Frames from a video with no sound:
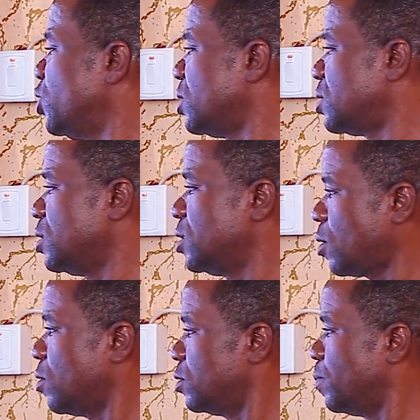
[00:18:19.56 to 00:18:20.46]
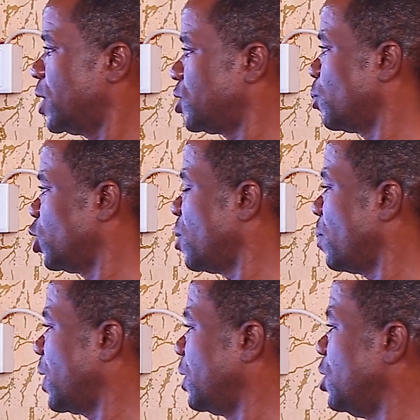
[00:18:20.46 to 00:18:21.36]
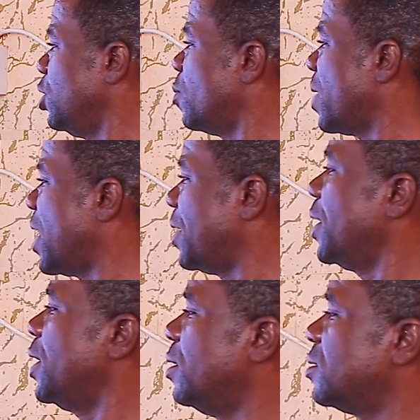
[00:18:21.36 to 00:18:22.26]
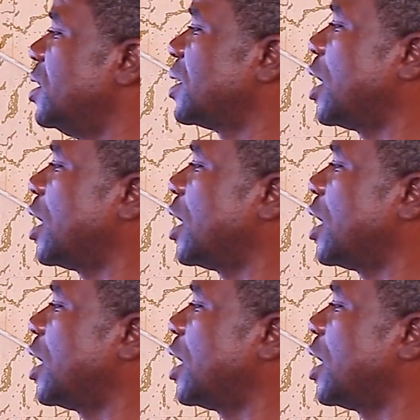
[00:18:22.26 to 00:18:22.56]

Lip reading: disease caused by Treponema pallidum, and AIDS, it